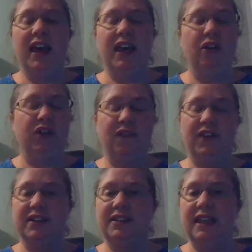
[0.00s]
it'll
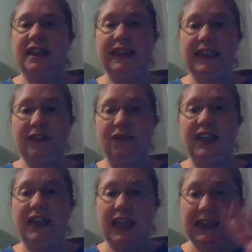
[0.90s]
give us
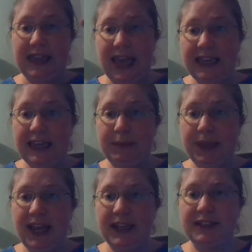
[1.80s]
leafy, leggy
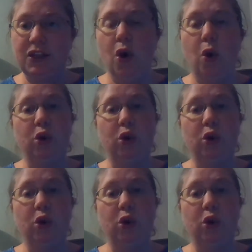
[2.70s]
plants,